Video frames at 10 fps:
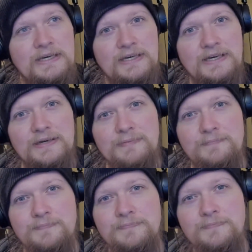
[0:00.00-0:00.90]

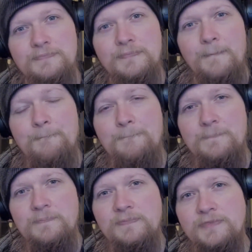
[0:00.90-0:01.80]
The
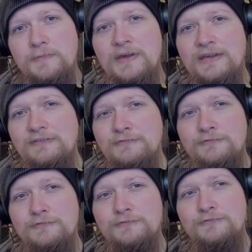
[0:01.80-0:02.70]

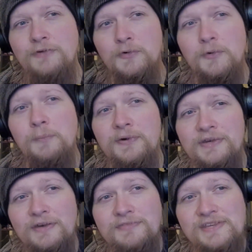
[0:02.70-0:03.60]
main focal point
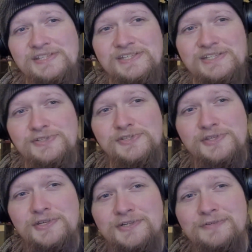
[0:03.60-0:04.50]
of this is just
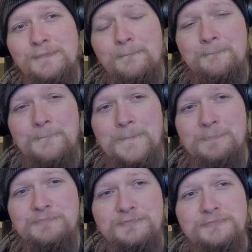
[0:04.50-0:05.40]
the
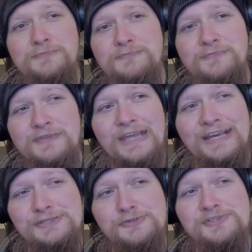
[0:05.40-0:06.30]

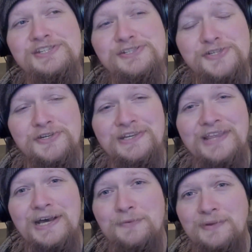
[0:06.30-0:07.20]
exhausting journey
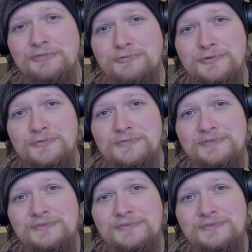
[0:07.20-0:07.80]
that I went through.